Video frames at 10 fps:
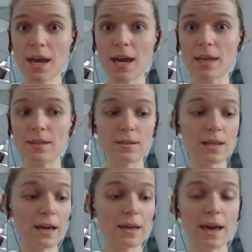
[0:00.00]
and
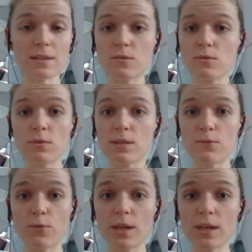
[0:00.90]
like as the tool is
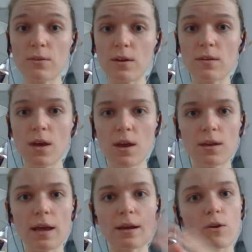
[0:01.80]
free, you can
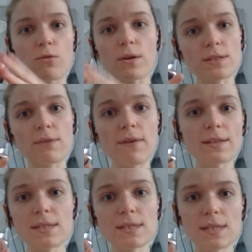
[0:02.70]
like cross
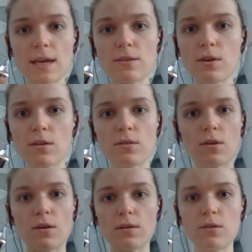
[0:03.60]
events, and you can
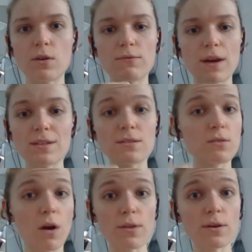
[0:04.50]
you're invited
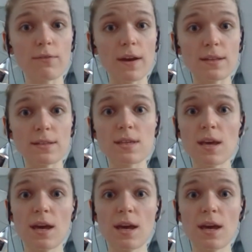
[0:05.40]
to other events,